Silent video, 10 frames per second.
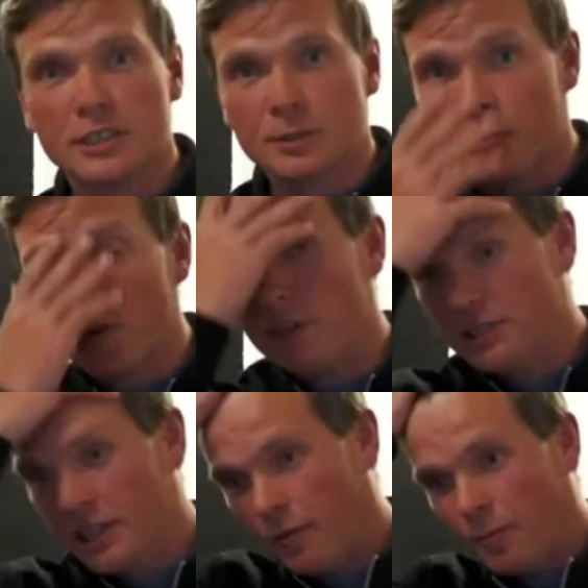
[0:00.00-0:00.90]
It's a
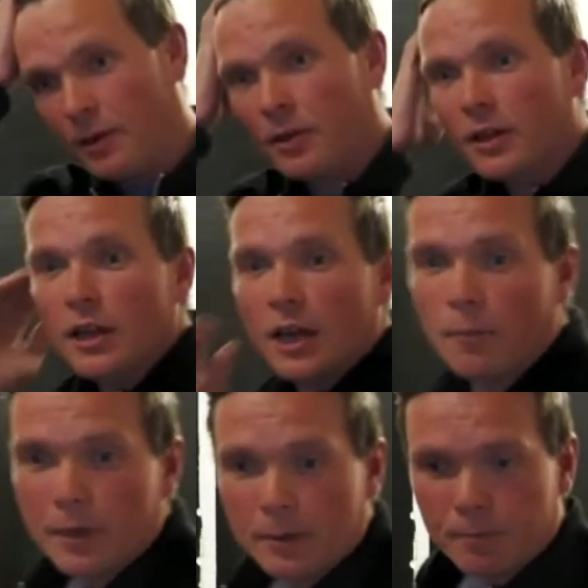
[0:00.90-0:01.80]
privilege to have a
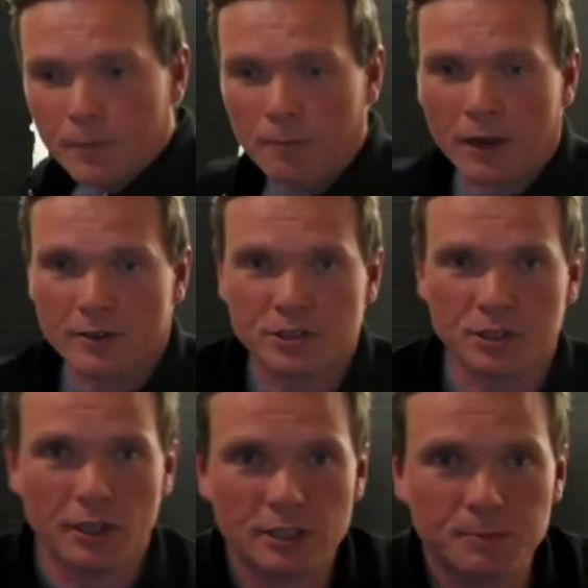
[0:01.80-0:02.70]
big amount of
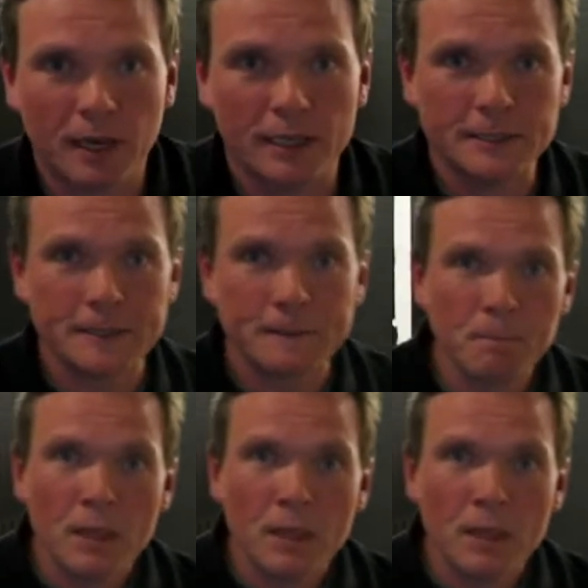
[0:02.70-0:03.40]
studio space.